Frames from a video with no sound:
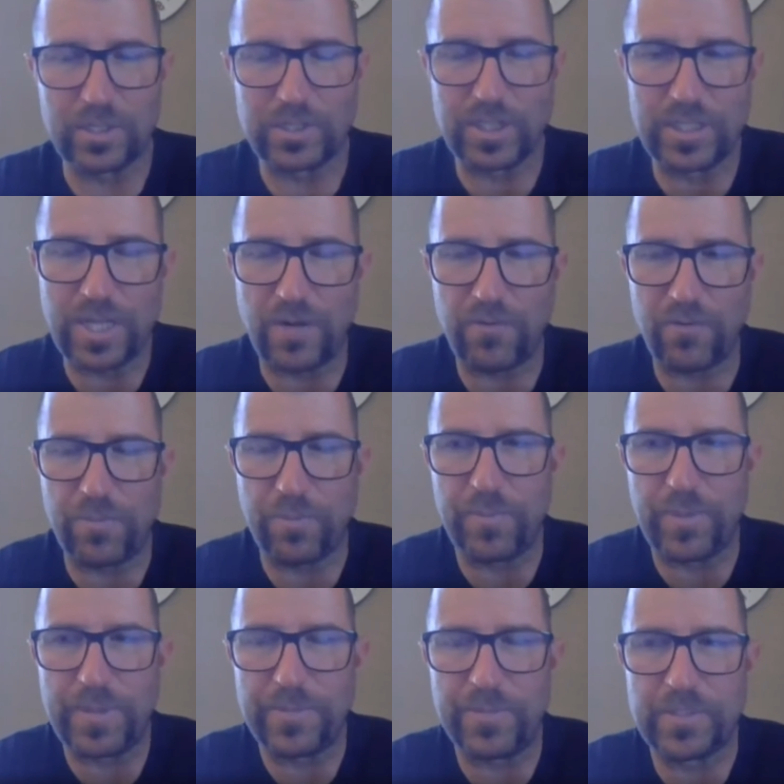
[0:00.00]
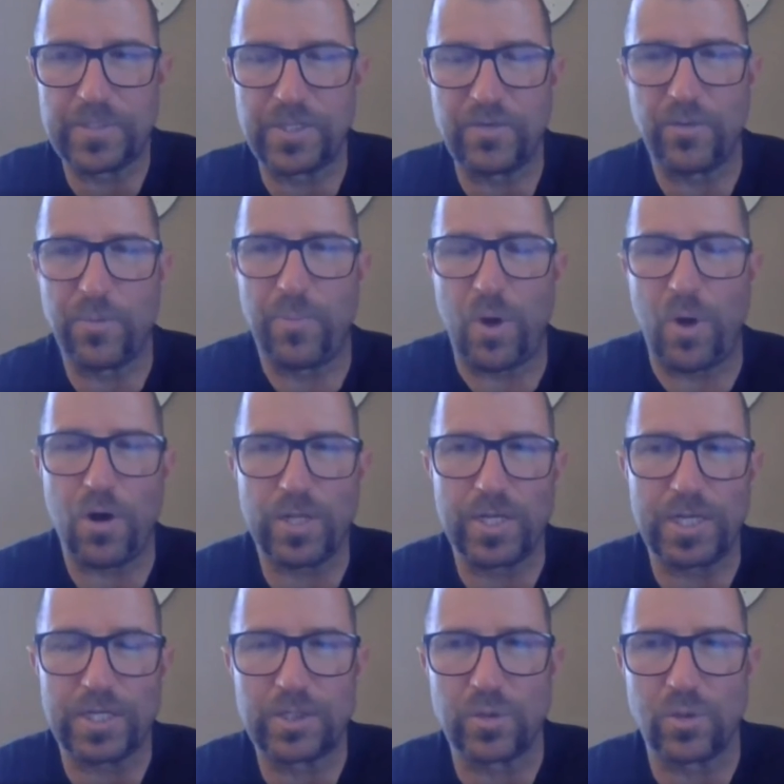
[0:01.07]
a different
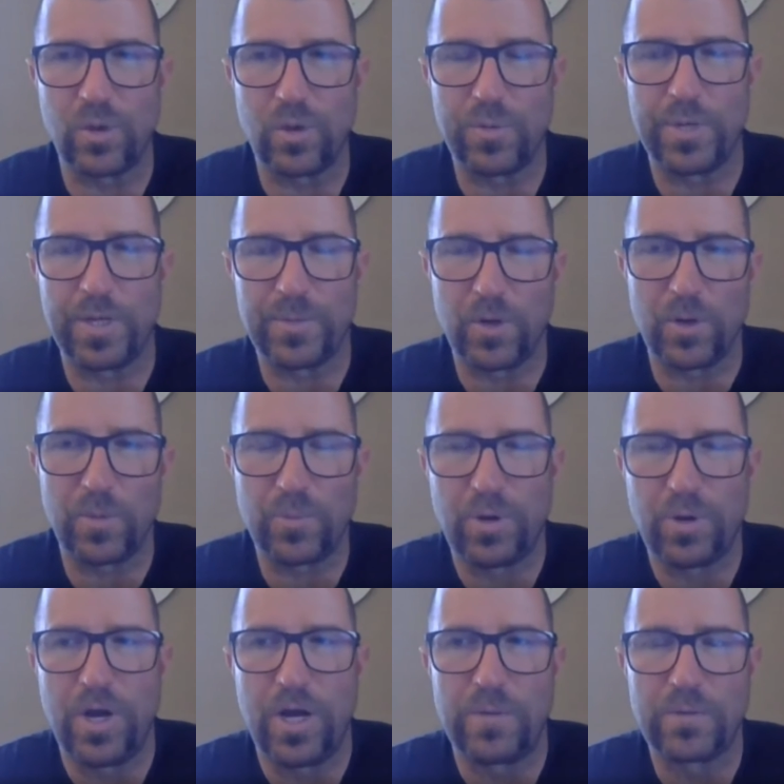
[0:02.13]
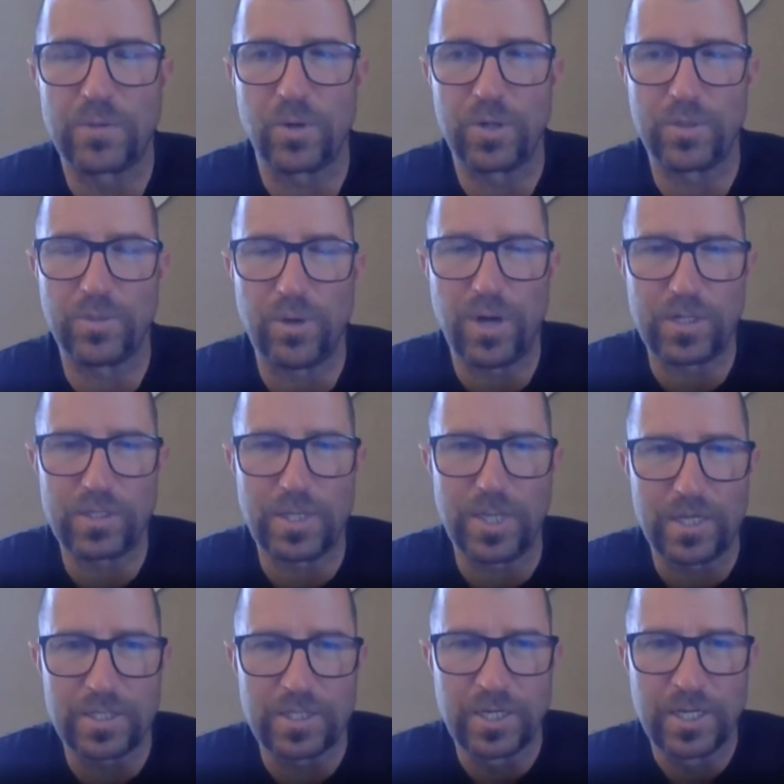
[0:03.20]
barley assortment or sorting
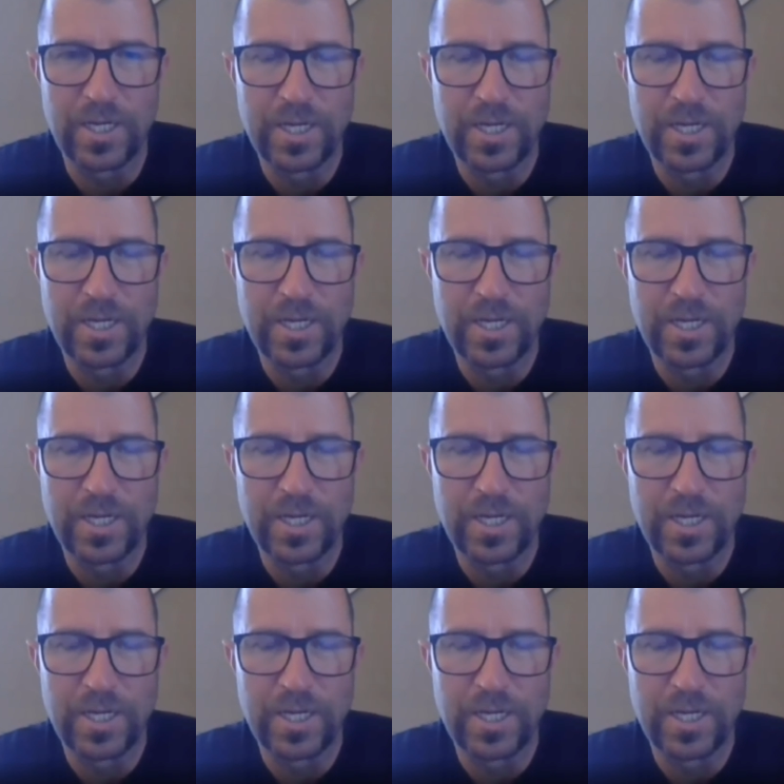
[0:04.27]
process.